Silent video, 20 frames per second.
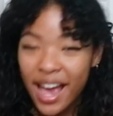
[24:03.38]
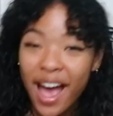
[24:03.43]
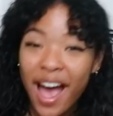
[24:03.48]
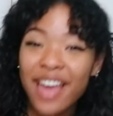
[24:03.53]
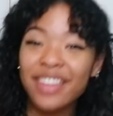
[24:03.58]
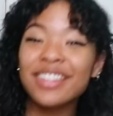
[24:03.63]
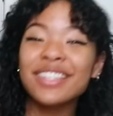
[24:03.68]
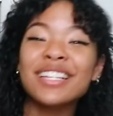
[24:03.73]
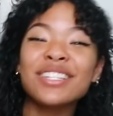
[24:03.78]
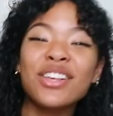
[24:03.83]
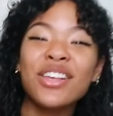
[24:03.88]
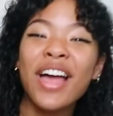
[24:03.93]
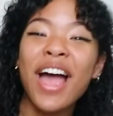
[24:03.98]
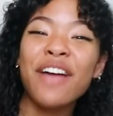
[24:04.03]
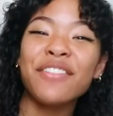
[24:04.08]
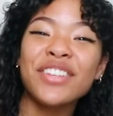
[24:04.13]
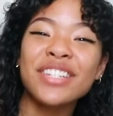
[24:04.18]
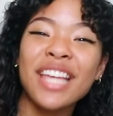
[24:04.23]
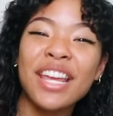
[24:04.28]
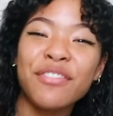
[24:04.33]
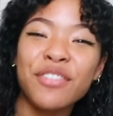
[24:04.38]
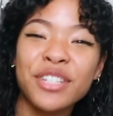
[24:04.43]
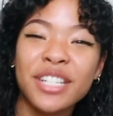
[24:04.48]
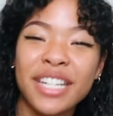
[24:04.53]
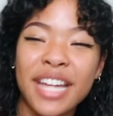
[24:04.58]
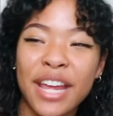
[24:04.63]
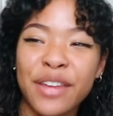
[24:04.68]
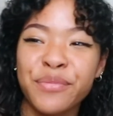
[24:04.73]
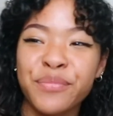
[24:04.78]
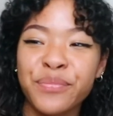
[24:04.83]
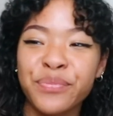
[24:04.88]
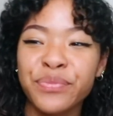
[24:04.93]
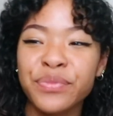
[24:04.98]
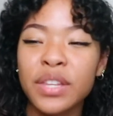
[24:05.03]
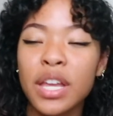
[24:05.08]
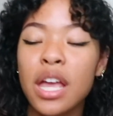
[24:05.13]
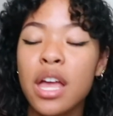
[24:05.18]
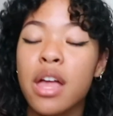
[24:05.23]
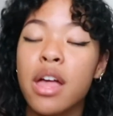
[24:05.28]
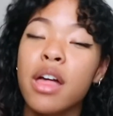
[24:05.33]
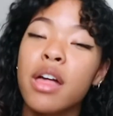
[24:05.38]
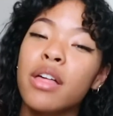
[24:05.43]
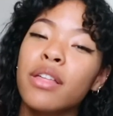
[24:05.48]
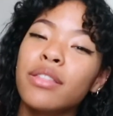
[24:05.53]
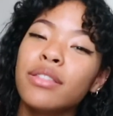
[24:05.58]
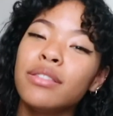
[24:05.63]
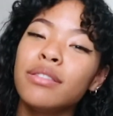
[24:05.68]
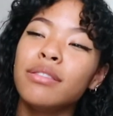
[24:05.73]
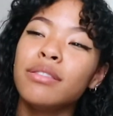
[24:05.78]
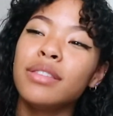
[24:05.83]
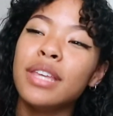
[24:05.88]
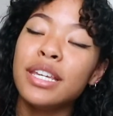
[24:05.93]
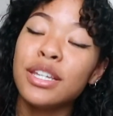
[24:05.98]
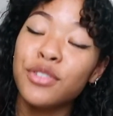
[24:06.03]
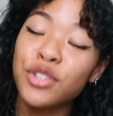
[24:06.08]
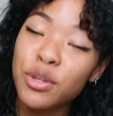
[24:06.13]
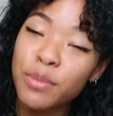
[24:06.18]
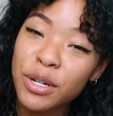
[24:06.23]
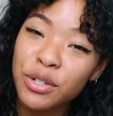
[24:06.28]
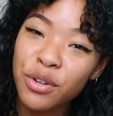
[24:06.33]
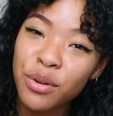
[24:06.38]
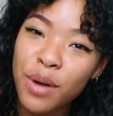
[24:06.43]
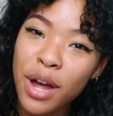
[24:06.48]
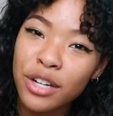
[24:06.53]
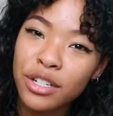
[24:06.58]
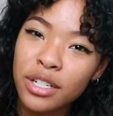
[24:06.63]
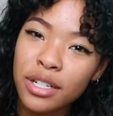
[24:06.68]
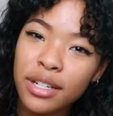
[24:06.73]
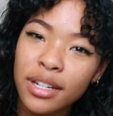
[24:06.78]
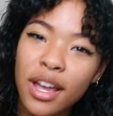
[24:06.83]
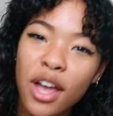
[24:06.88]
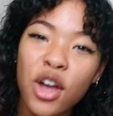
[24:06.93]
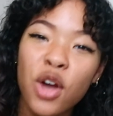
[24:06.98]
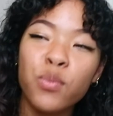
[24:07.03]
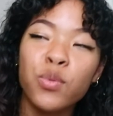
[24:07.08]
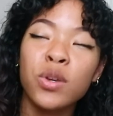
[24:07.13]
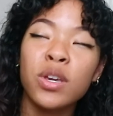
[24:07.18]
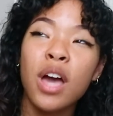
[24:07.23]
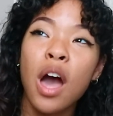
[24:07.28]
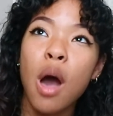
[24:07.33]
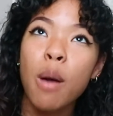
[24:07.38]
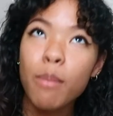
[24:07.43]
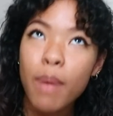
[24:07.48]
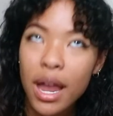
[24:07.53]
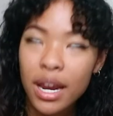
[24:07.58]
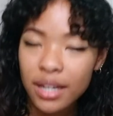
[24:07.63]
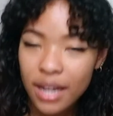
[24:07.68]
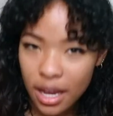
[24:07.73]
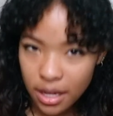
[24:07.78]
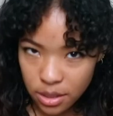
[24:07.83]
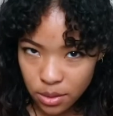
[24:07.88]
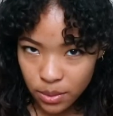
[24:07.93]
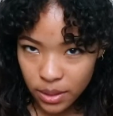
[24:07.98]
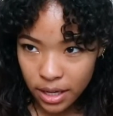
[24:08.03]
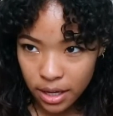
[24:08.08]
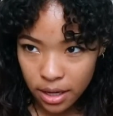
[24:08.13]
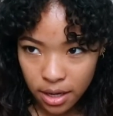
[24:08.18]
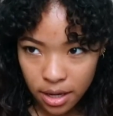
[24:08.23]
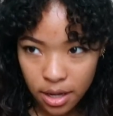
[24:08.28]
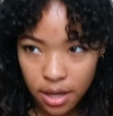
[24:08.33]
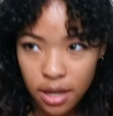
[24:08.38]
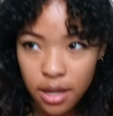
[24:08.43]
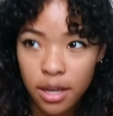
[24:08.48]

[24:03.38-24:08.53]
I think that's all I have to say for today. Thank you so much for watching. I hope you come back next week.